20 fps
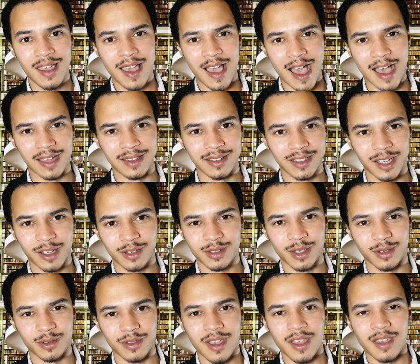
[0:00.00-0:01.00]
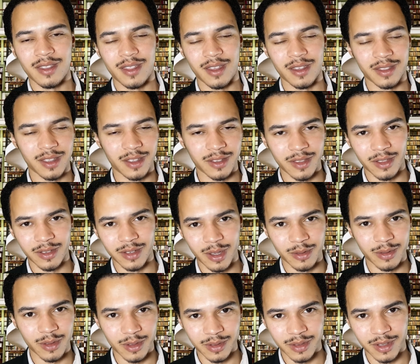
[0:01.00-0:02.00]
And so
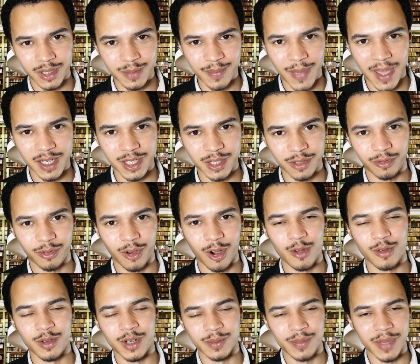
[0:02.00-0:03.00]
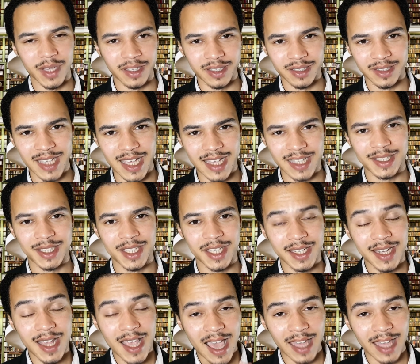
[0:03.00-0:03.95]
the Spanish throne is being contested,